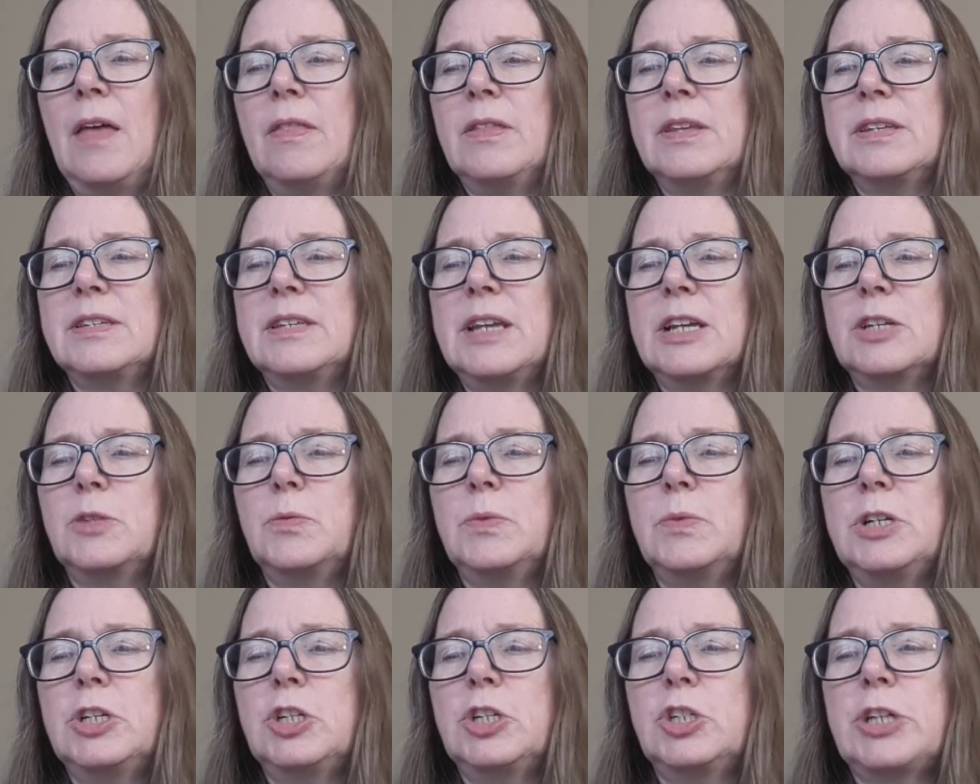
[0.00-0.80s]
This next
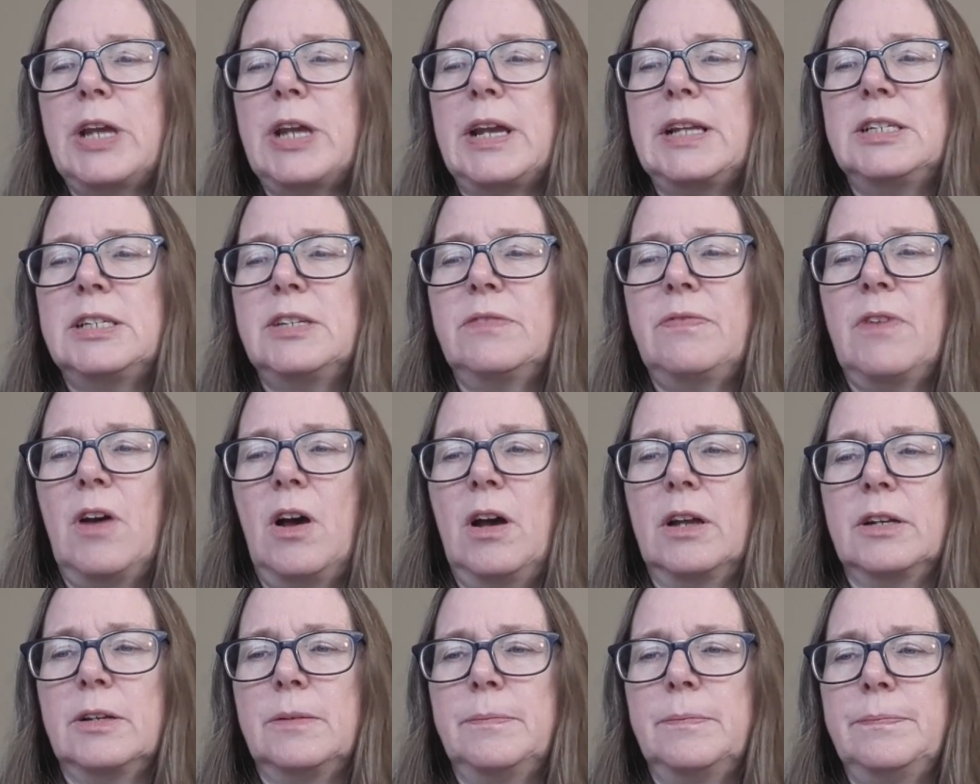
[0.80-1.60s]
one is Shades of
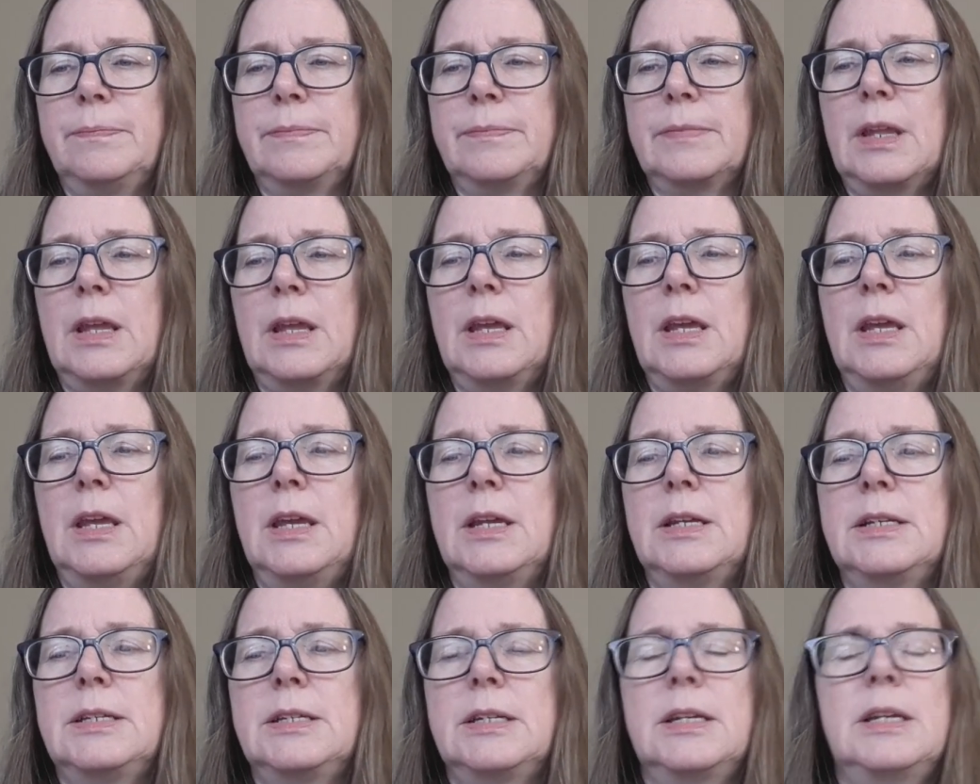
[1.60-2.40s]
Autumn.
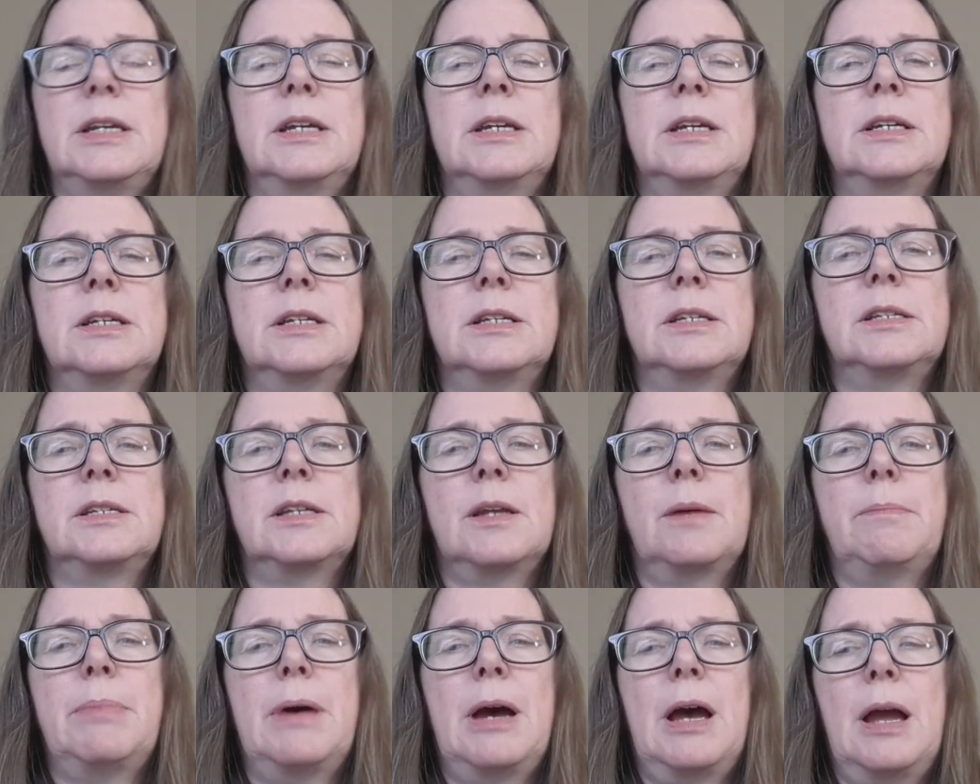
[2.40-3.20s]
It is
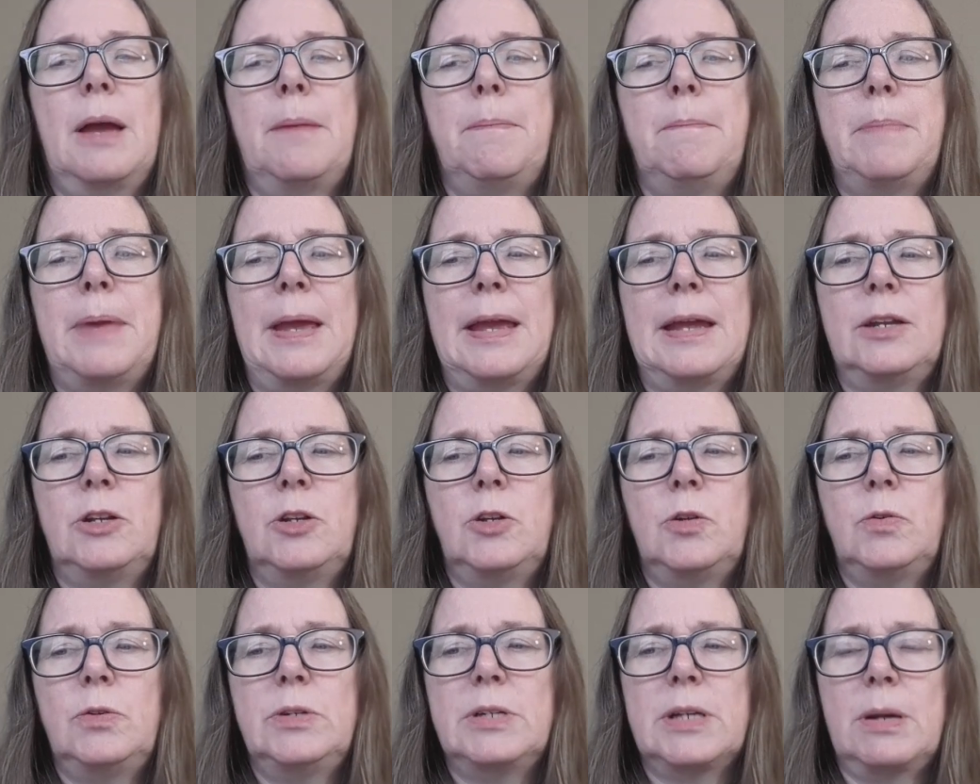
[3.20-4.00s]
by
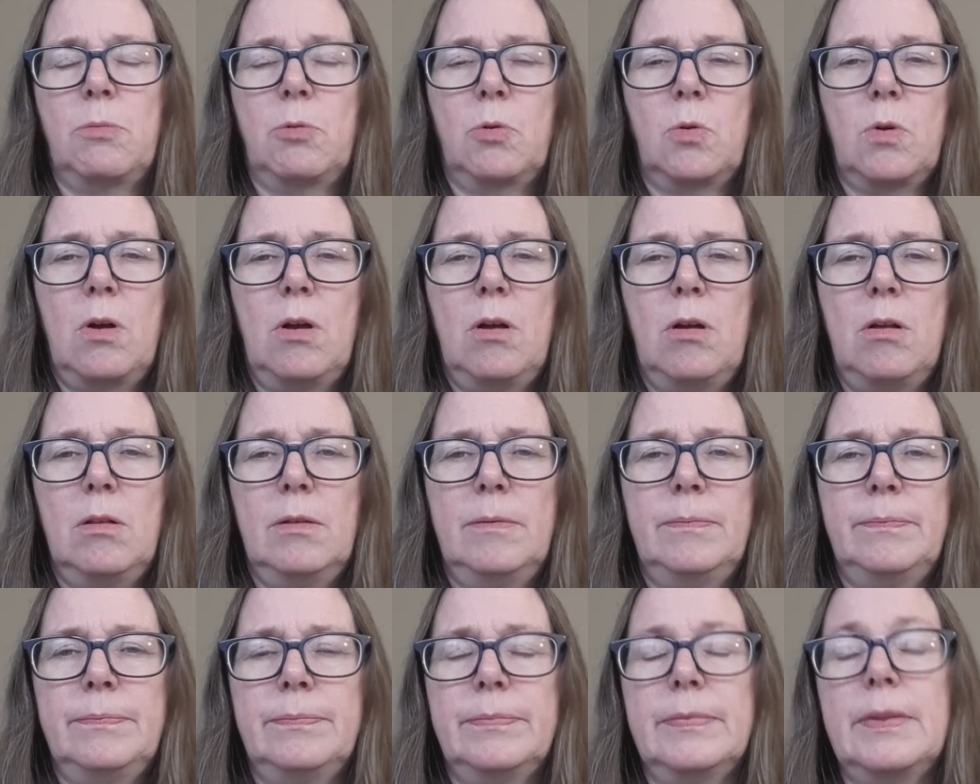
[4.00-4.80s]
Banu Demiral,